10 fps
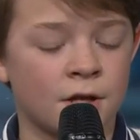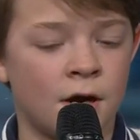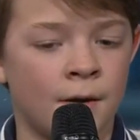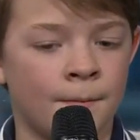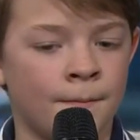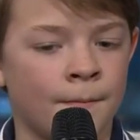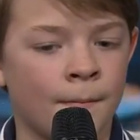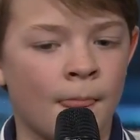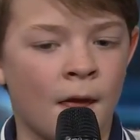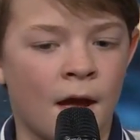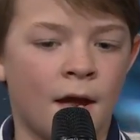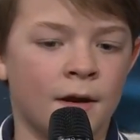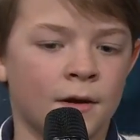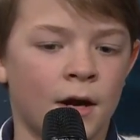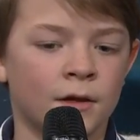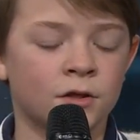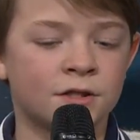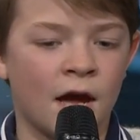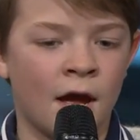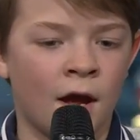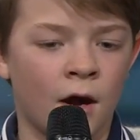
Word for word: Um, and I look to,